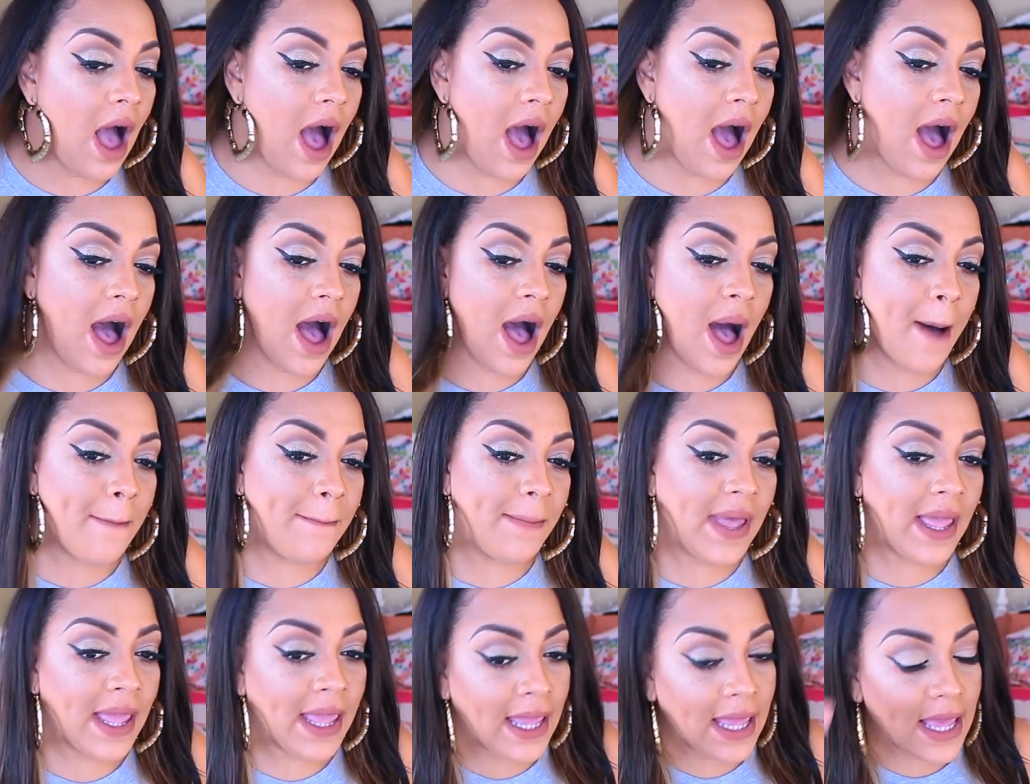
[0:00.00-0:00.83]

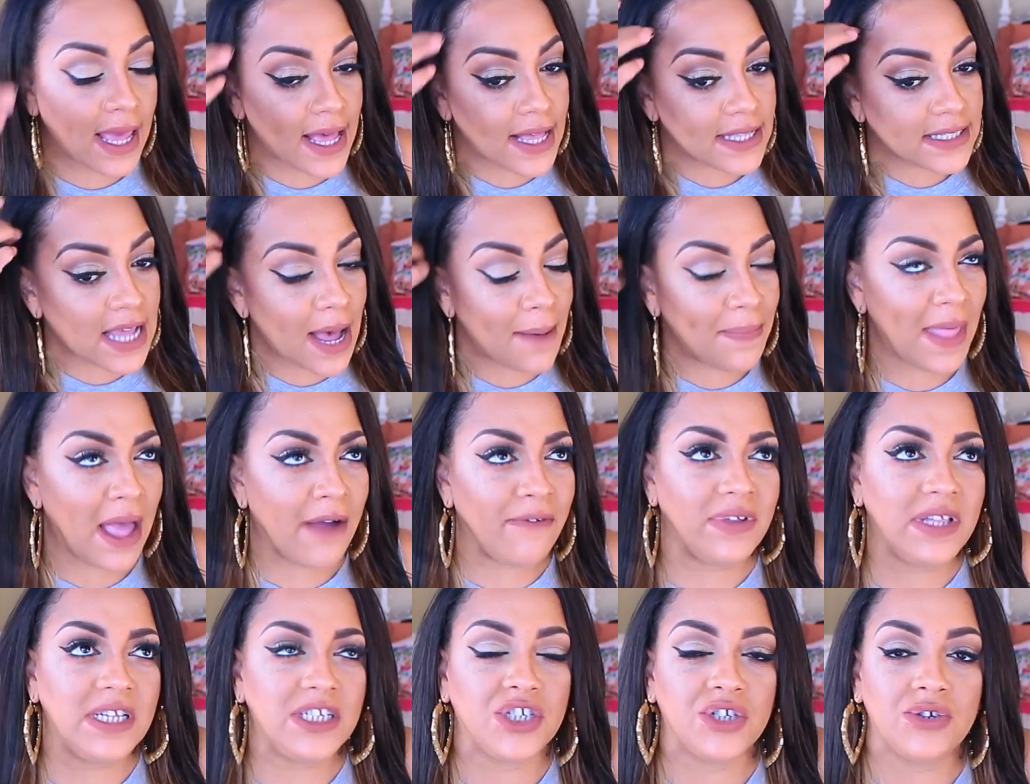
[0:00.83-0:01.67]
Um, and I'm
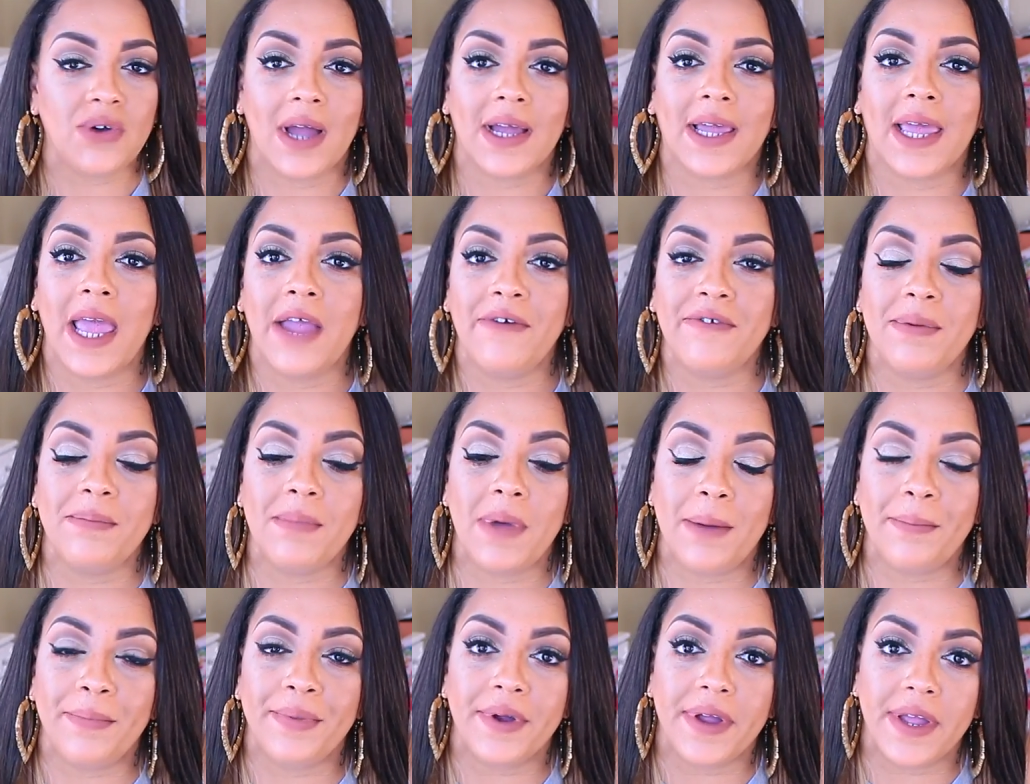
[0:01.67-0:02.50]
not really sure. I can't
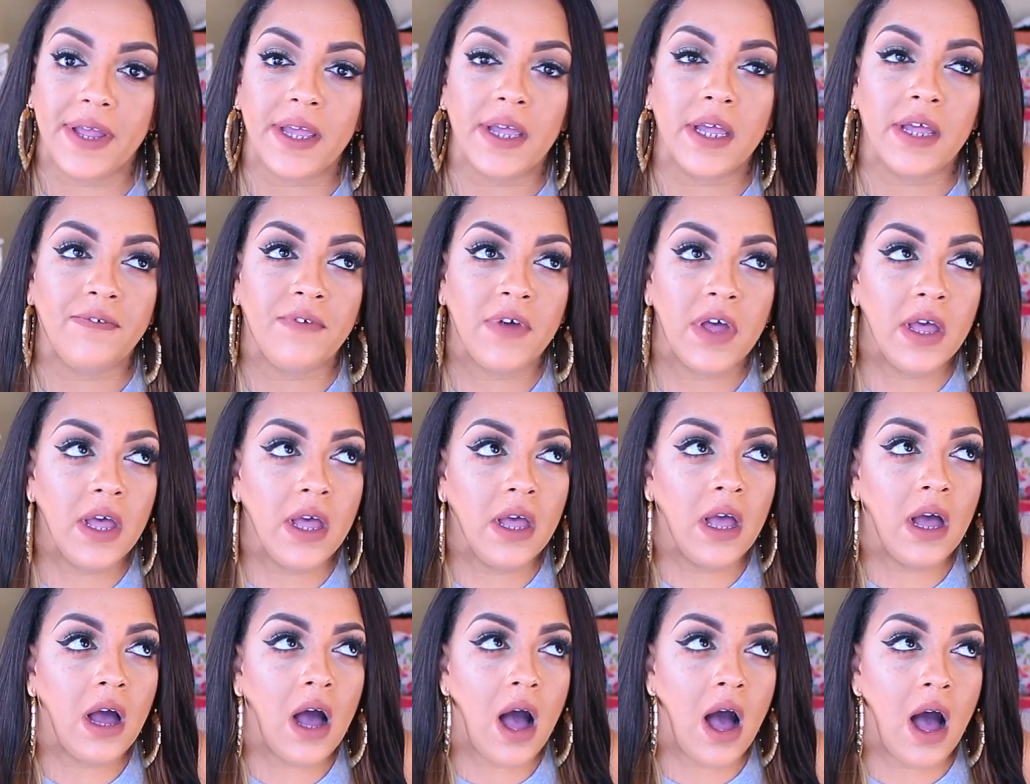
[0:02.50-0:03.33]
remember
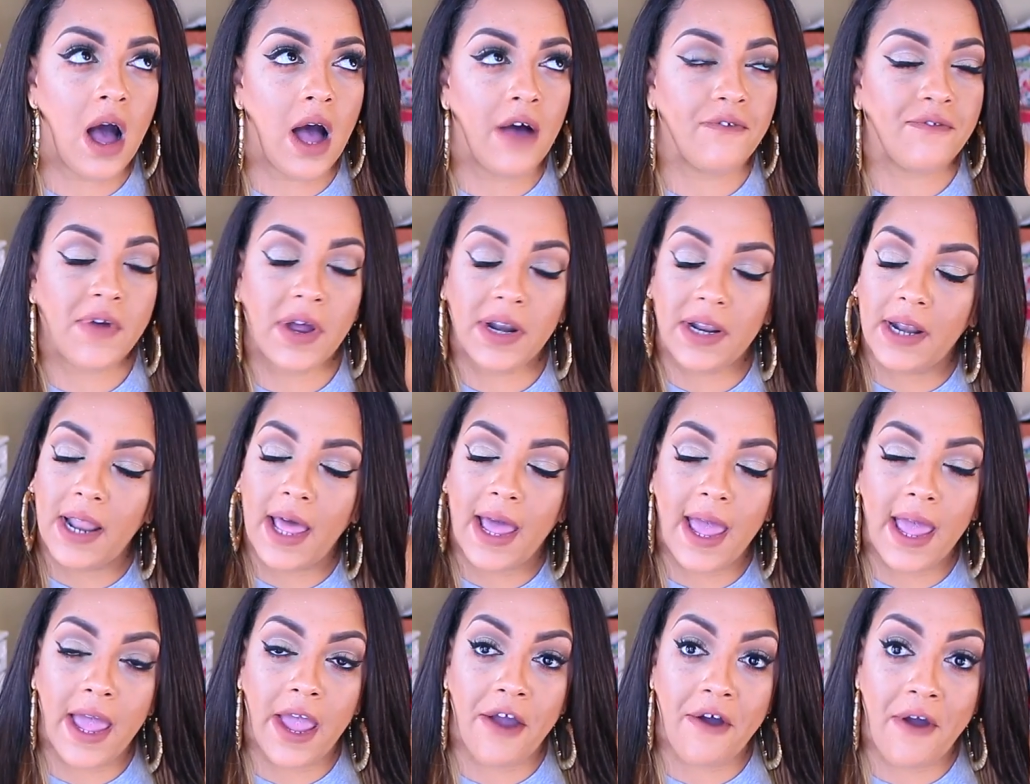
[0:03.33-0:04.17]
if uh, Friday
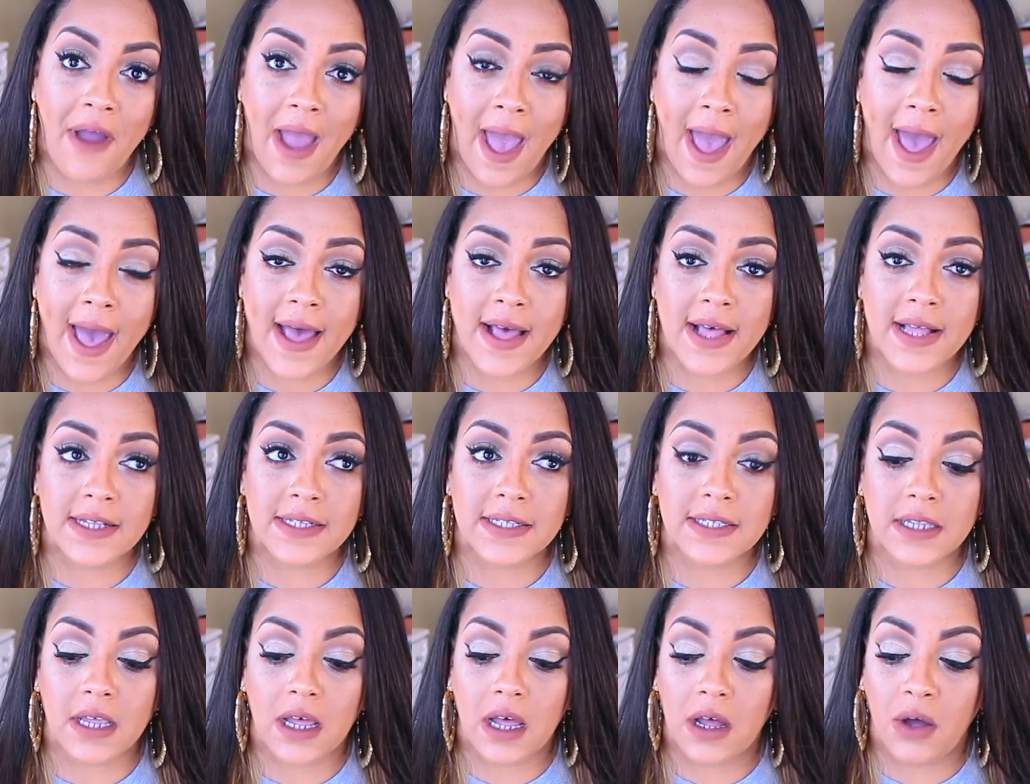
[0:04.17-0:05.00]
Night Hair
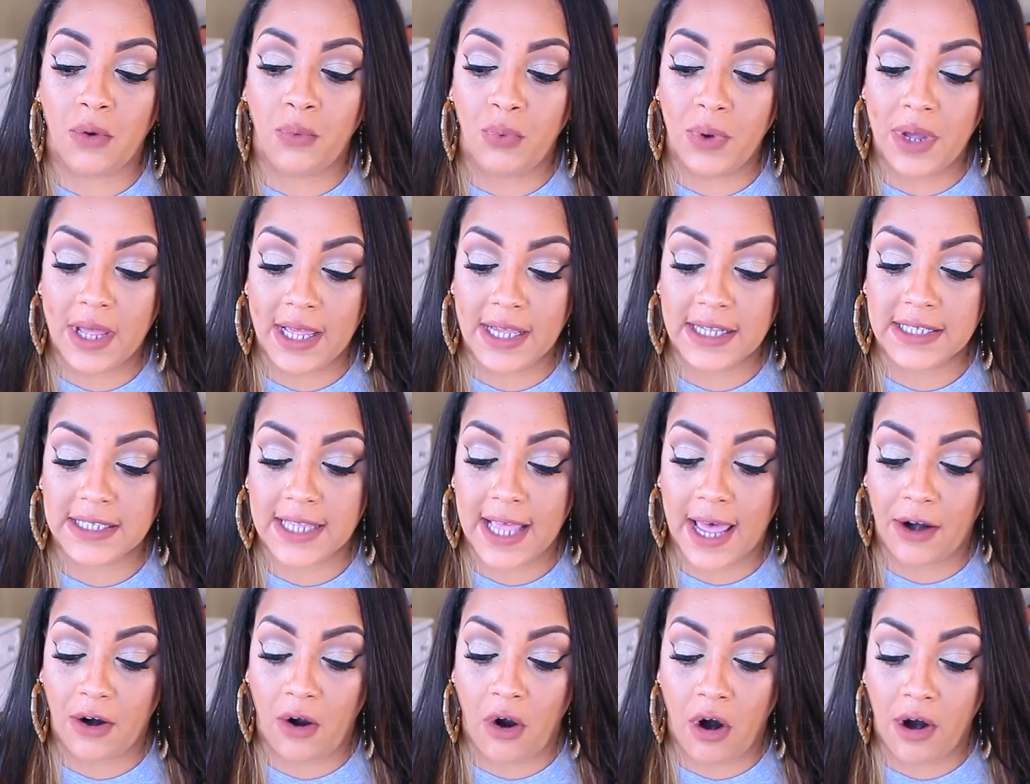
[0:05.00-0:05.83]
has wigs
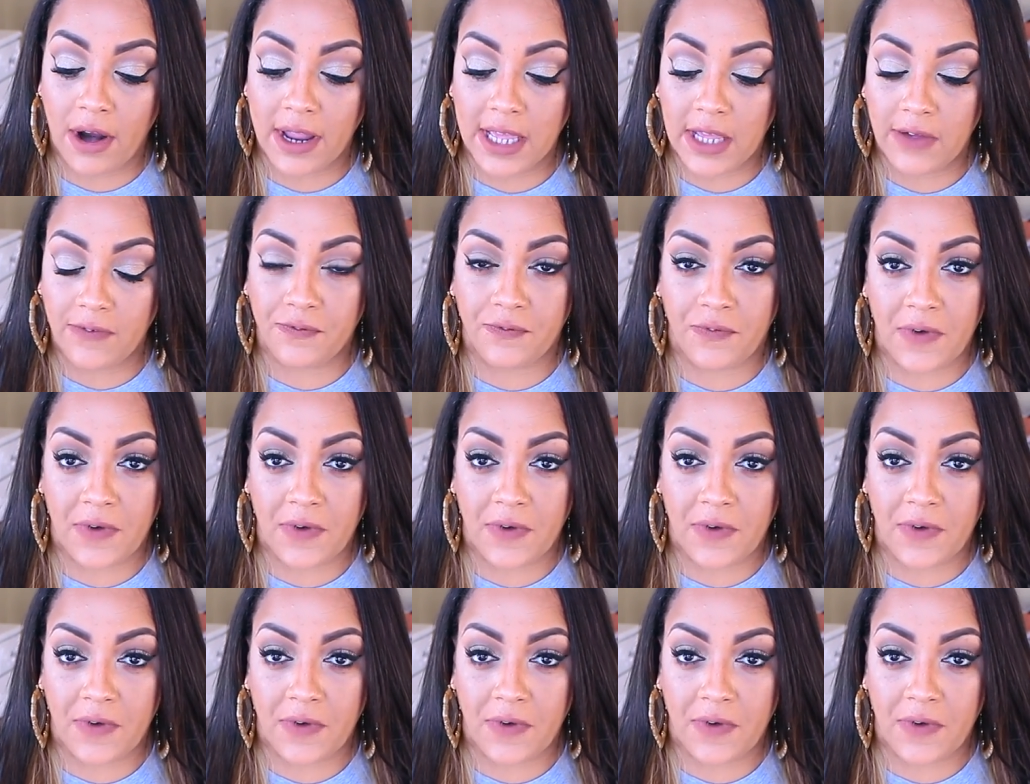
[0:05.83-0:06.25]
that are heat